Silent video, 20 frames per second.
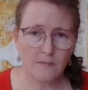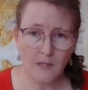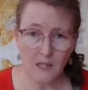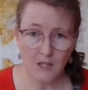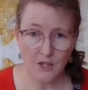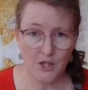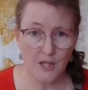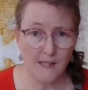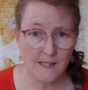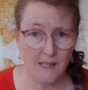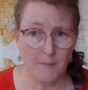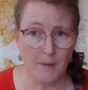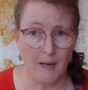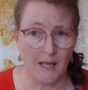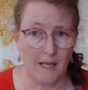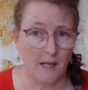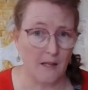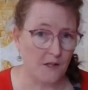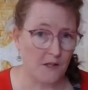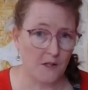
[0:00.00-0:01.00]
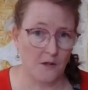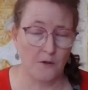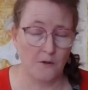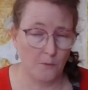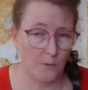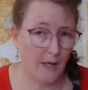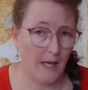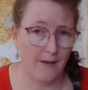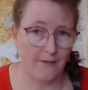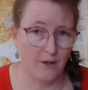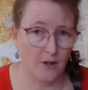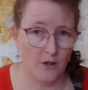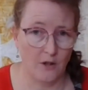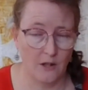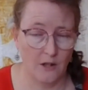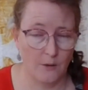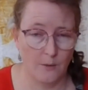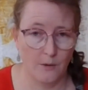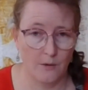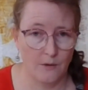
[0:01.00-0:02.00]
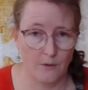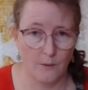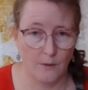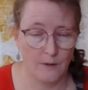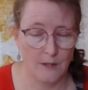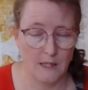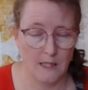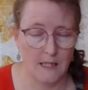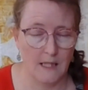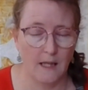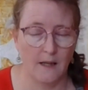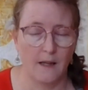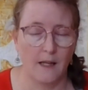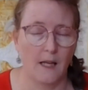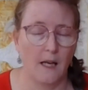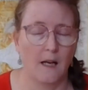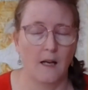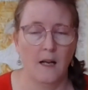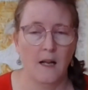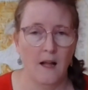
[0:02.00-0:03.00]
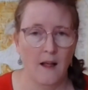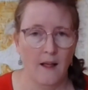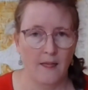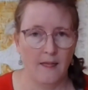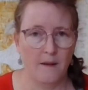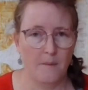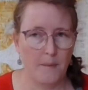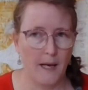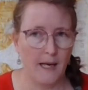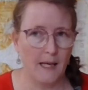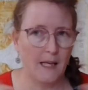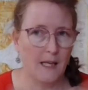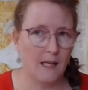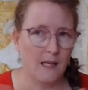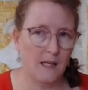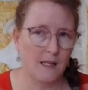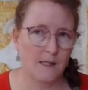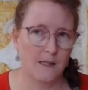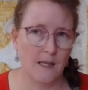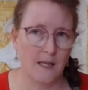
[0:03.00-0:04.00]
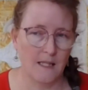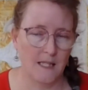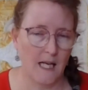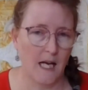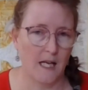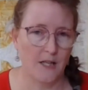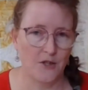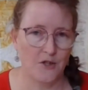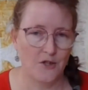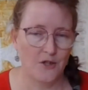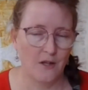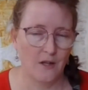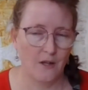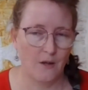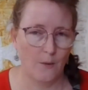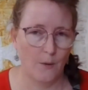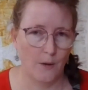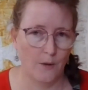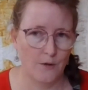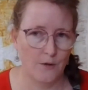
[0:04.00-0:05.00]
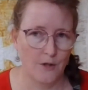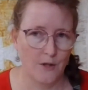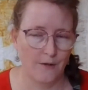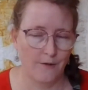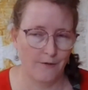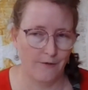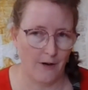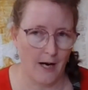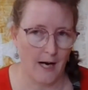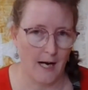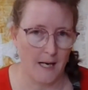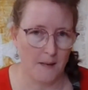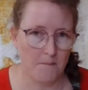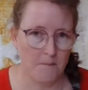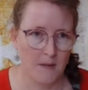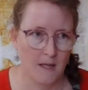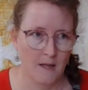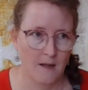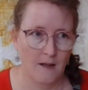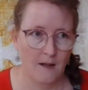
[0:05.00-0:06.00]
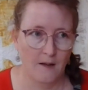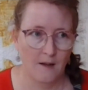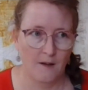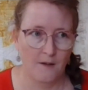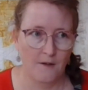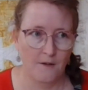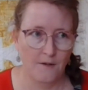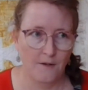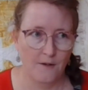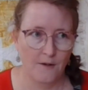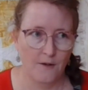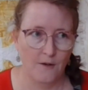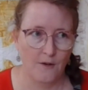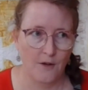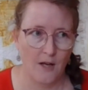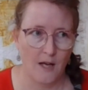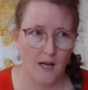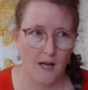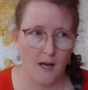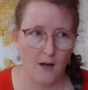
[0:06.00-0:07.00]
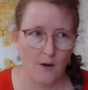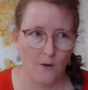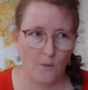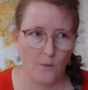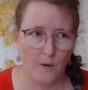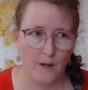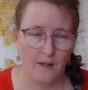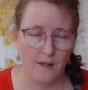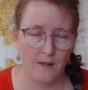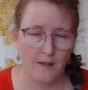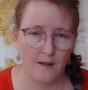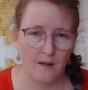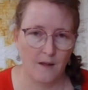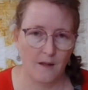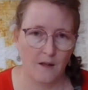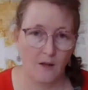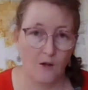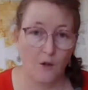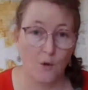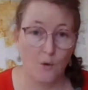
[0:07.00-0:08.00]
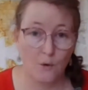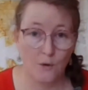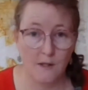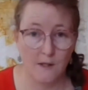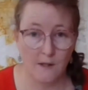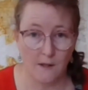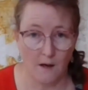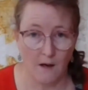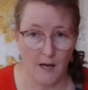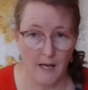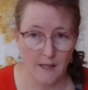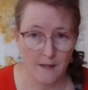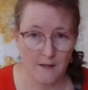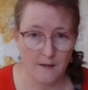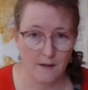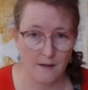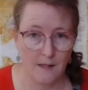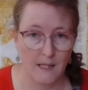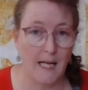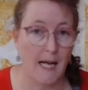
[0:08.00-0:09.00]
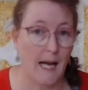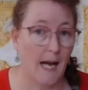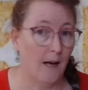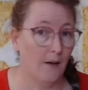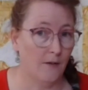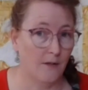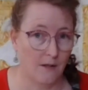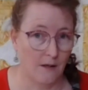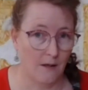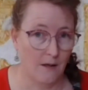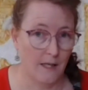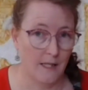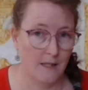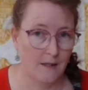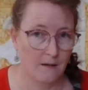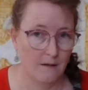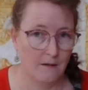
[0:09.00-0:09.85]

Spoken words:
just the backing, so we haven't got the quilt quilted together yet. The backing is attached to the quilt frame with the good side, the outside,